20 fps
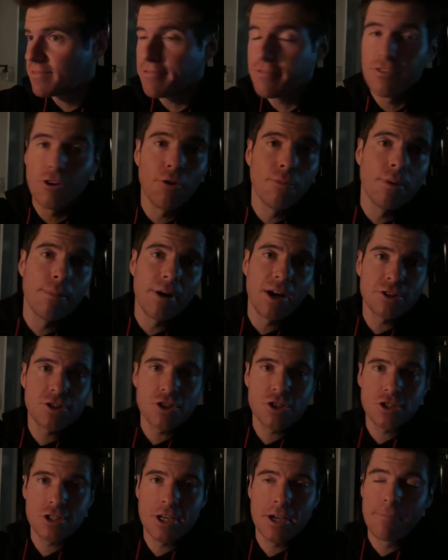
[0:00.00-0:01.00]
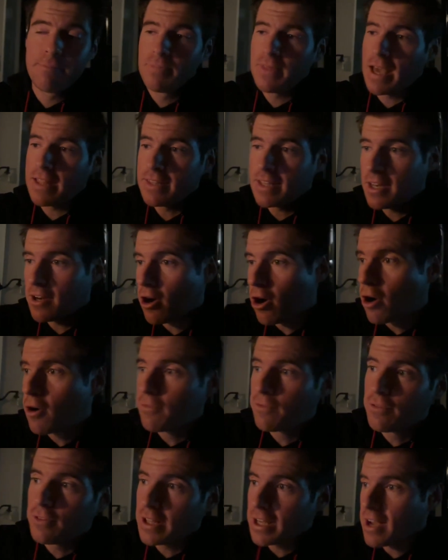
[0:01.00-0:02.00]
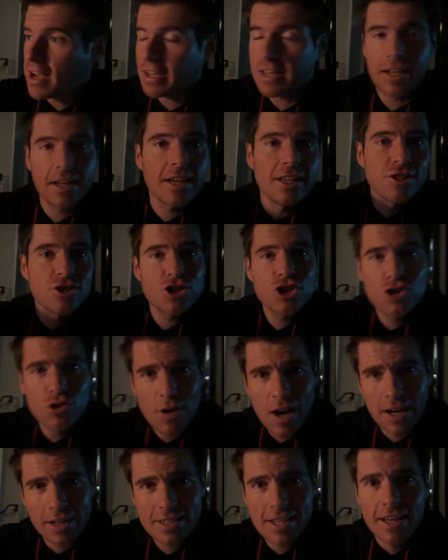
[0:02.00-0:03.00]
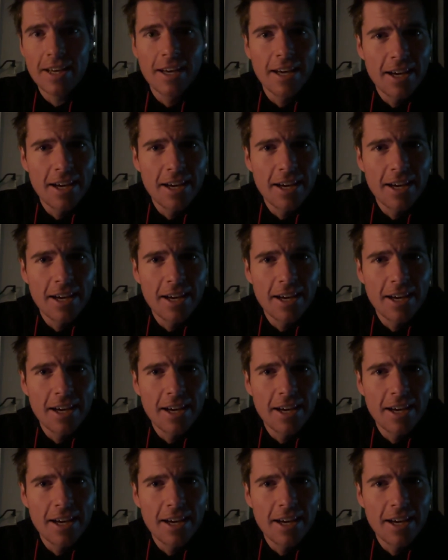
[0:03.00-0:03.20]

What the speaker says: film a bunch of shit and then hopefully I can construct